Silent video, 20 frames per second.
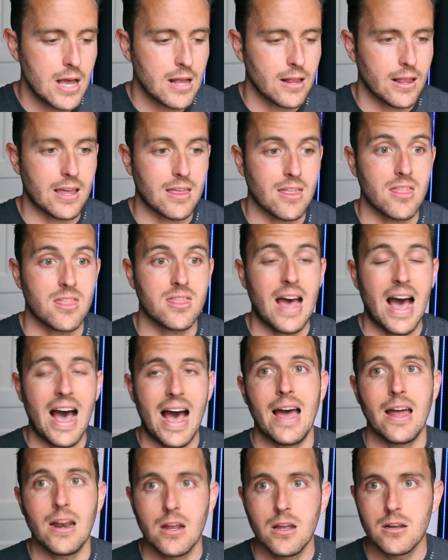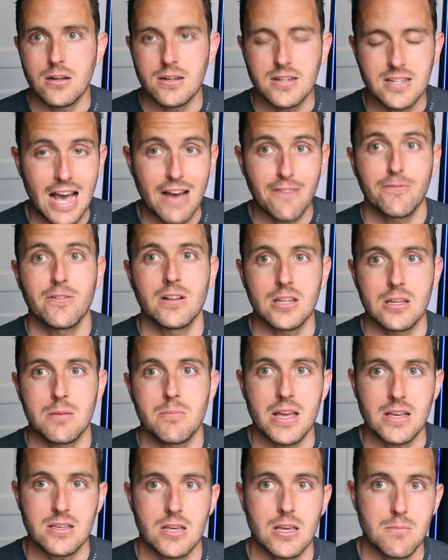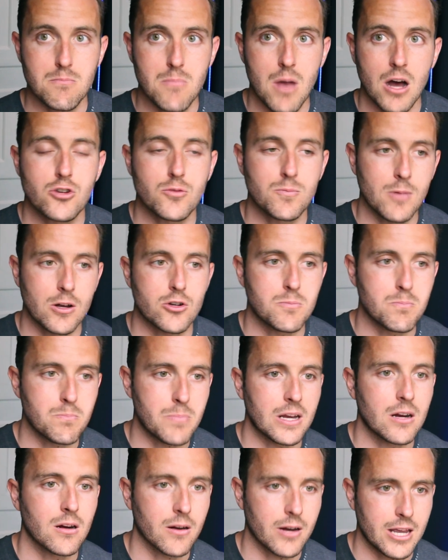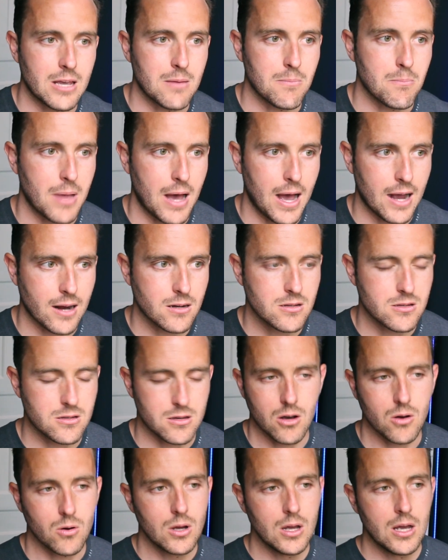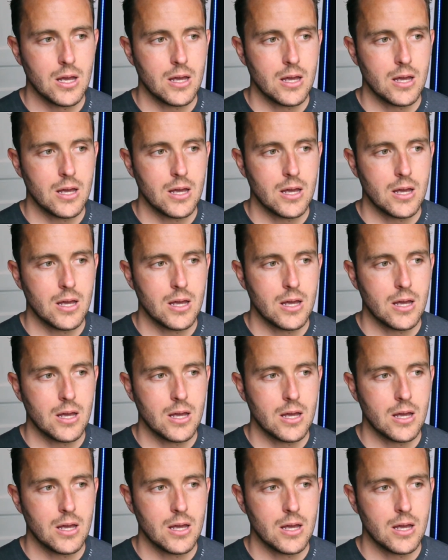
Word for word: like that definitely makes a much much bigger impact. So,